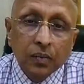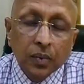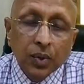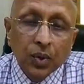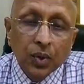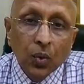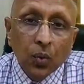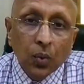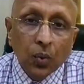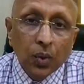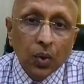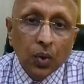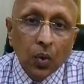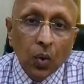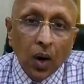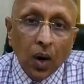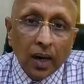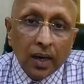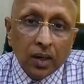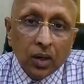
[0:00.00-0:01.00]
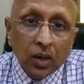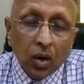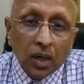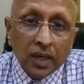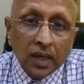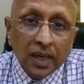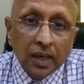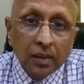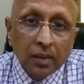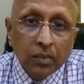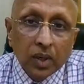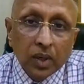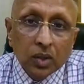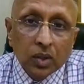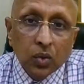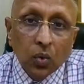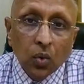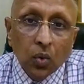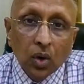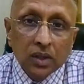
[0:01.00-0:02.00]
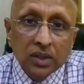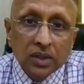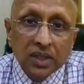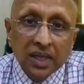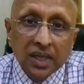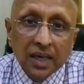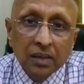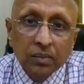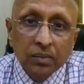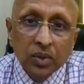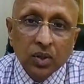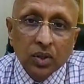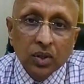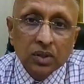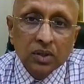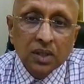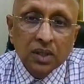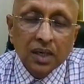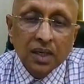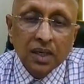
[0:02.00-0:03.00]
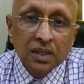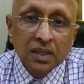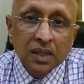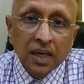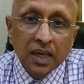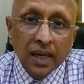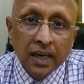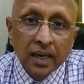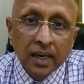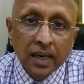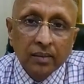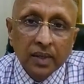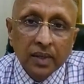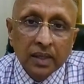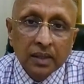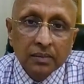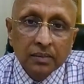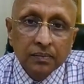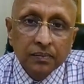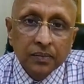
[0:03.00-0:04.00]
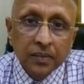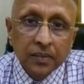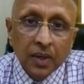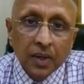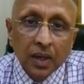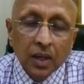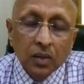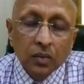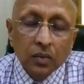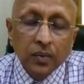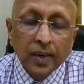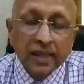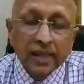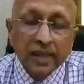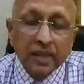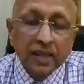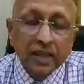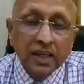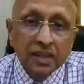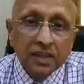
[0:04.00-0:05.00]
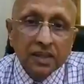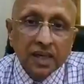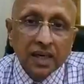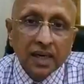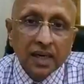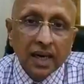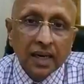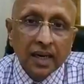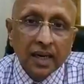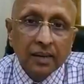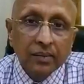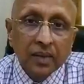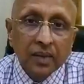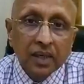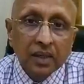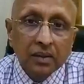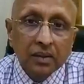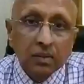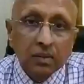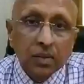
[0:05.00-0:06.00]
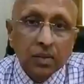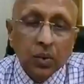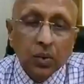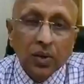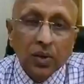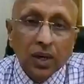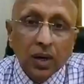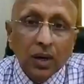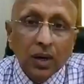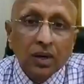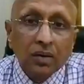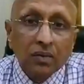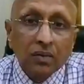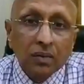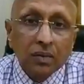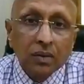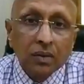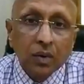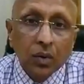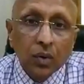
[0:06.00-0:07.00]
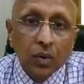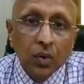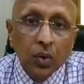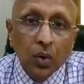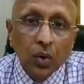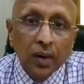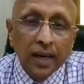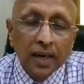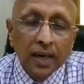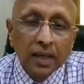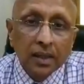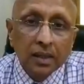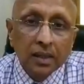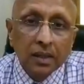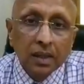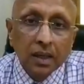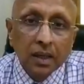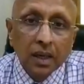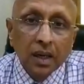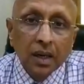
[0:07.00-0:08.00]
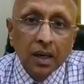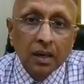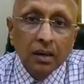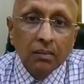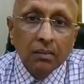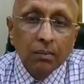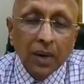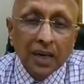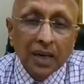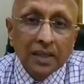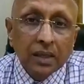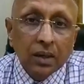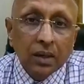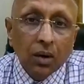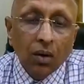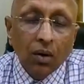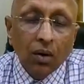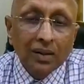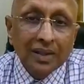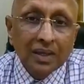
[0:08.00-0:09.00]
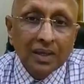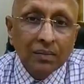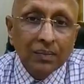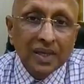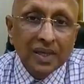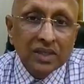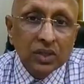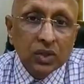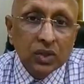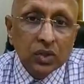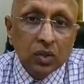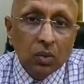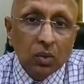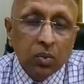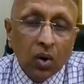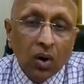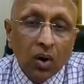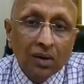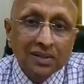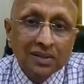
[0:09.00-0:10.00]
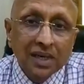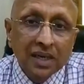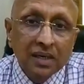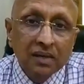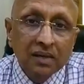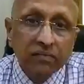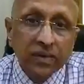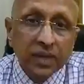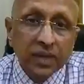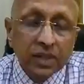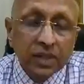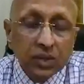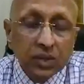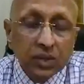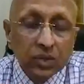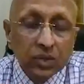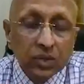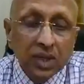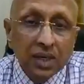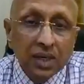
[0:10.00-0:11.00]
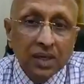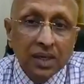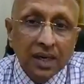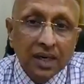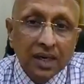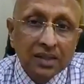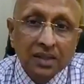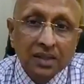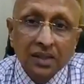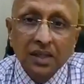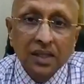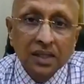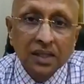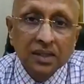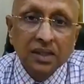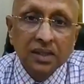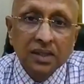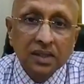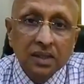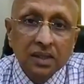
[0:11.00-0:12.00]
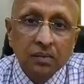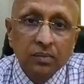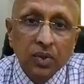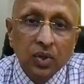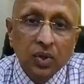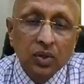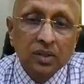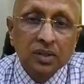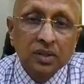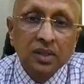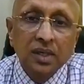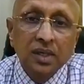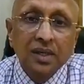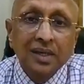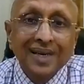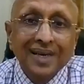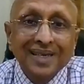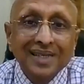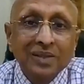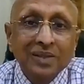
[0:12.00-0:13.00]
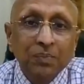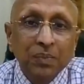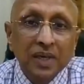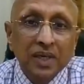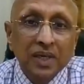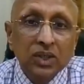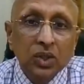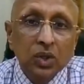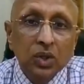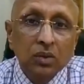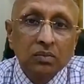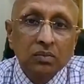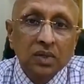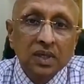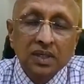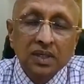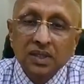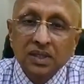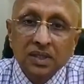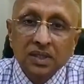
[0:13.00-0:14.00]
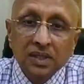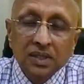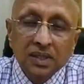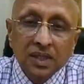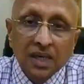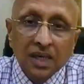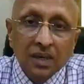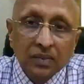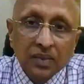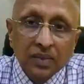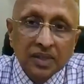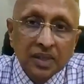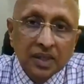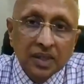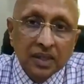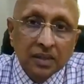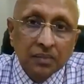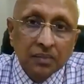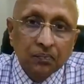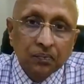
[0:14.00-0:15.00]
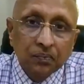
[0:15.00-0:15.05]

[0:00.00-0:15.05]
You are not able to watch that because it is a dynamic. When things are dynamic, you cannot locate. But on the basis of cause and effect, you think, yes, it is disturbed because the expression of the disease is always there.